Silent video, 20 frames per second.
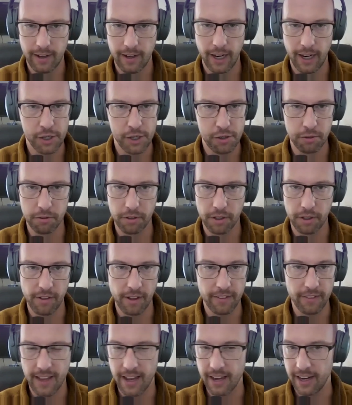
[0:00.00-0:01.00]
I truly
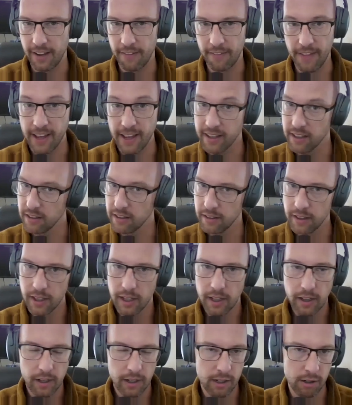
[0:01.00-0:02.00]
think that. And they can,
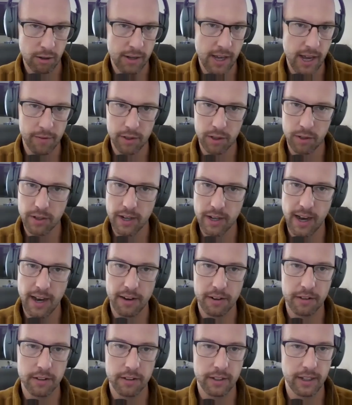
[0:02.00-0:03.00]
Kevin
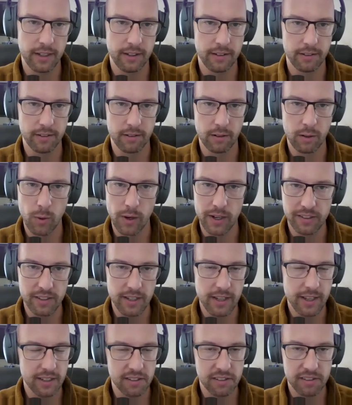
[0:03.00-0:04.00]
O'Connell and Kwesi
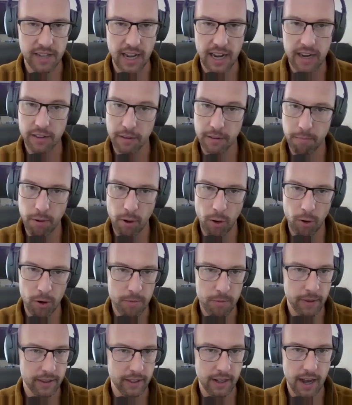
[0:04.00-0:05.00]
can stand at the
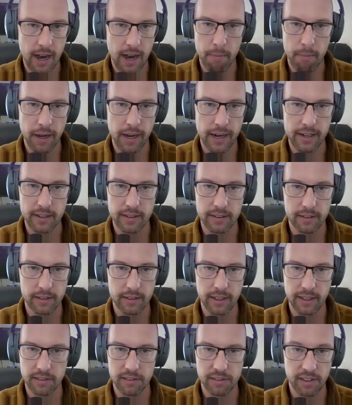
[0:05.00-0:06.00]
podium at the combine
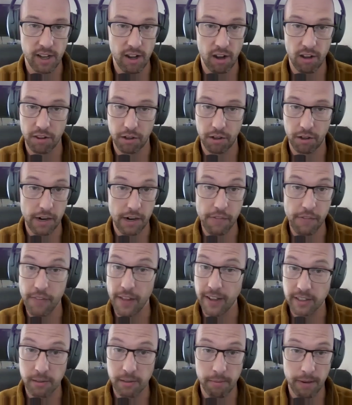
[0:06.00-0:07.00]
and say all the great
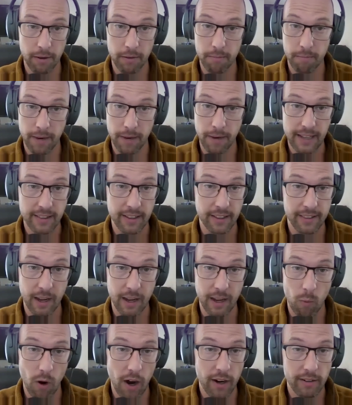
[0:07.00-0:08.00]
things about Mike that they
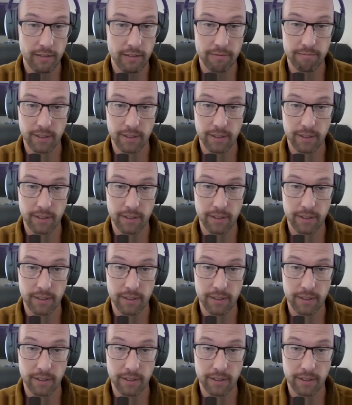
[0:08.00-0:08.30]
want.